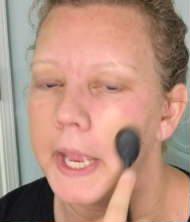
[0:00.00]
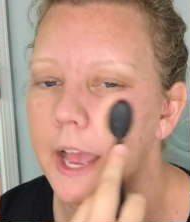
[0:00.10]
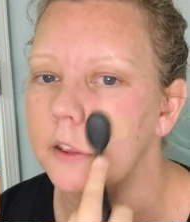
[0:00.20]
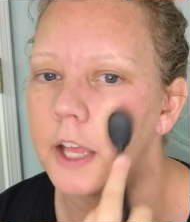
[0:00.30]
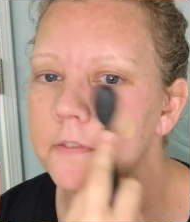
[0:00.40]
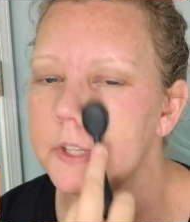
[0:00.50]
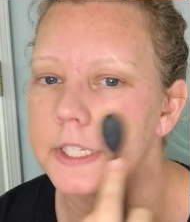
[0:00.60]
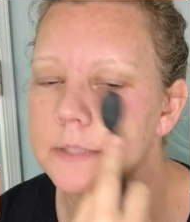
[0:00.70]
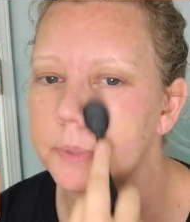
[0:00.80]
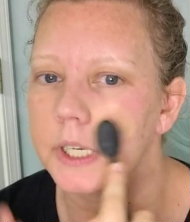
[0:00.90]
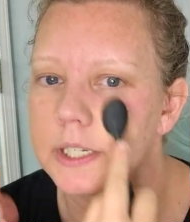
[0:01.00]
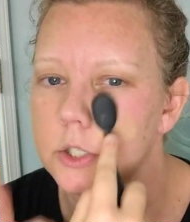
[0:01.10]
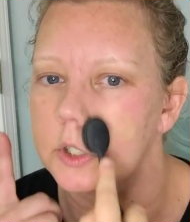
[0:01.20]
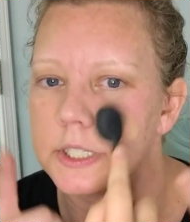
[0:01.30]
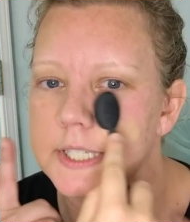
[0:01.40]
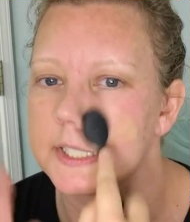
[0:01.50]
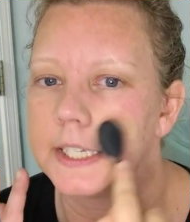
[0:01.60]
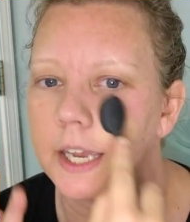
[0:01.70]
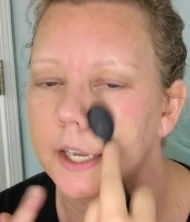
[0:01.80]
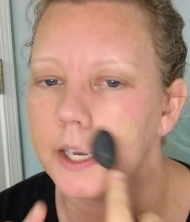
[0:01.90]
I love this because you can see
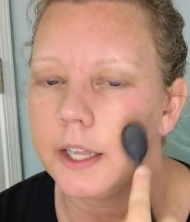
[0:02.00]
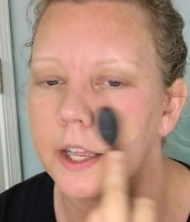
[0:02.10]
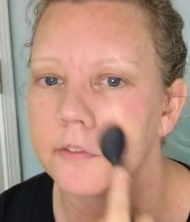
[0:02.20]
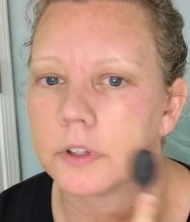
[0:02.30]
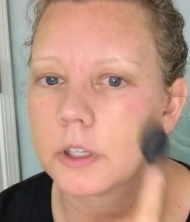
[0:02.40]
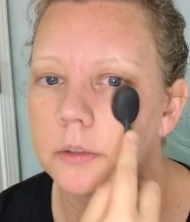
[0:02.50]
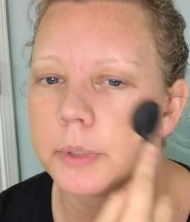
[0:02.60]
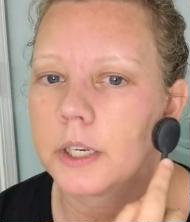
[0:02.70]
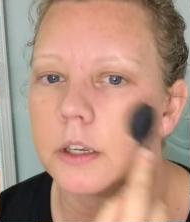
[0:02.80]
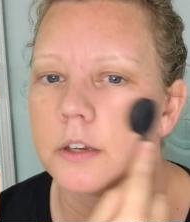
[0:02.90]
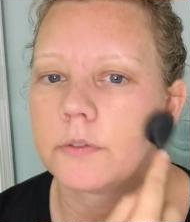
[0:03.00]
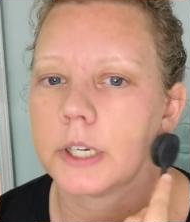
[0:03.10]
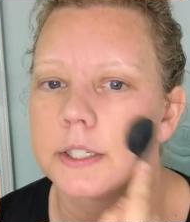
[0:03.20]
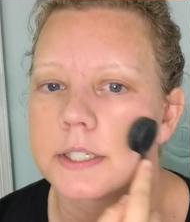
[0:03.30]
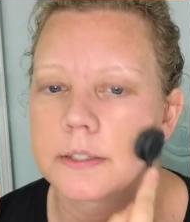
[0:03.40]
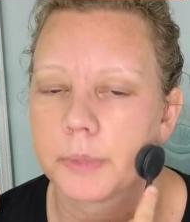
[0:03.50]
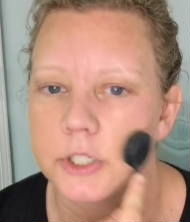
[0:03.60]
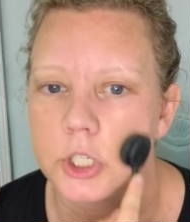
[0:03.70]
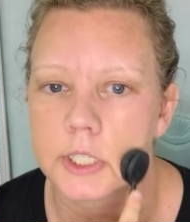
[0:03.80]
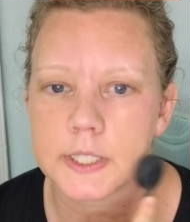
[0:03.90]
I kind of have a little bit of redness in my
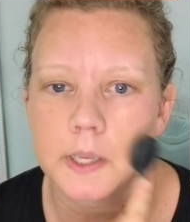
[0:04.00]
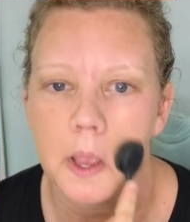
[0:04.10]
cheeks.